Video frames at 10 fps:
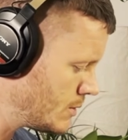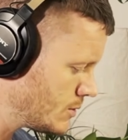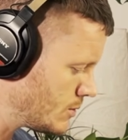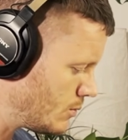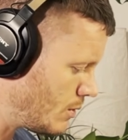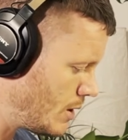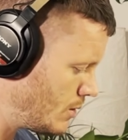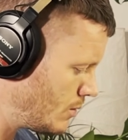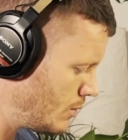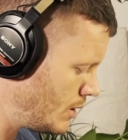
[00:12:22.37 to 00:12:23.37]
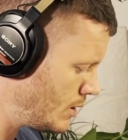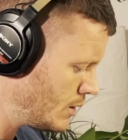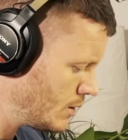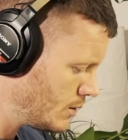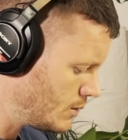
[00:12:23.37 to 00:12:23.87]
So why don't we
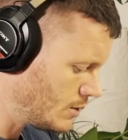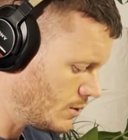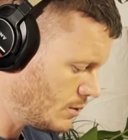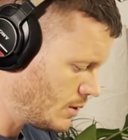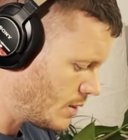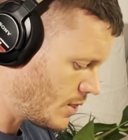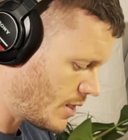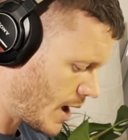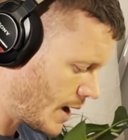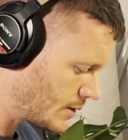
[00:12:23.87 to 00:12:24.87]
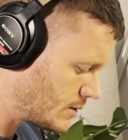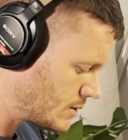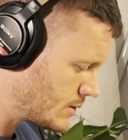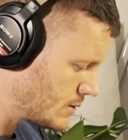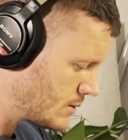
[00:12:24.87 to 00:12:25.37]
do
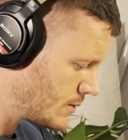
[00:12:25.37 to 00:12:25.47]
that?